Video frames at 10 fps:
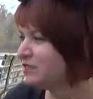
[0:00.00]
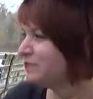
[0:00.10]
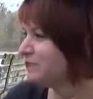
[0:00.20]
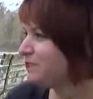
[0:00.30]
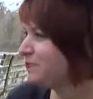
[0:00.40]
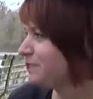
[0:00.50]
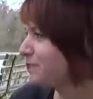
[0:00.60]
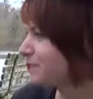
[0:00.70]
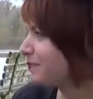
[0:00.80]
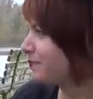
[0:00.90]

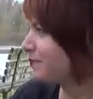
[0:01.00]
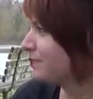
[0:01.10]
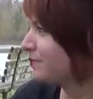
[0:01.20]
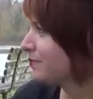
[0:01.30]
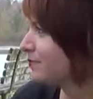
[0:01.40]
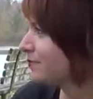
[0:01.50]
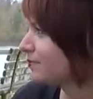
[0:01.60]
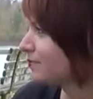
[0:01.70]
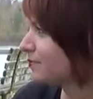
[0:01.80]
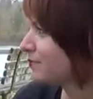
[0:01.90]

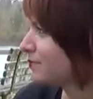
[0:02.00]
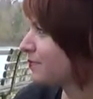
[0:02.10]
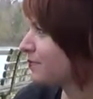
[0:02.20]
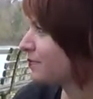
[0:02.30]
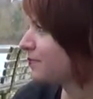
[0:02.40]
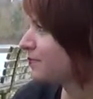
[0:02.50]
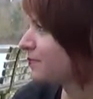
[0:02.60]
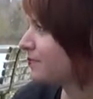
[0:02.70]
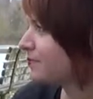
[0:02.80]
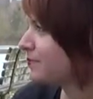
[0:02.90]

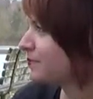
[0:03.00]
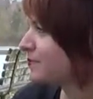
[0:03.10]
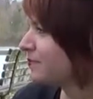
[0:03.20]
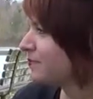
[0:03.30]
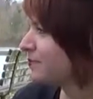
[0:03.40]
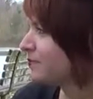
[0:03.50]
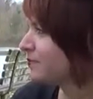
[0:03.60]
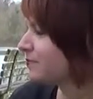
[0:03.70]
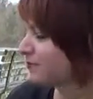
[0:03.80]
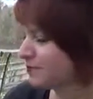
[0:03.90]

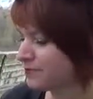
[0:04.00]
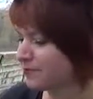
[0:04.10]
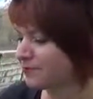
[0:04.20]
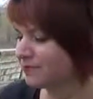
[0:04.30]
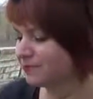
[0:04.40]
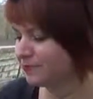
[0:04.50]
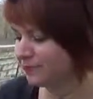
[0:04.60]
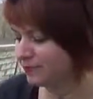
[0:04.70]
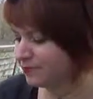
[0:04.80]
The person shown says nothing.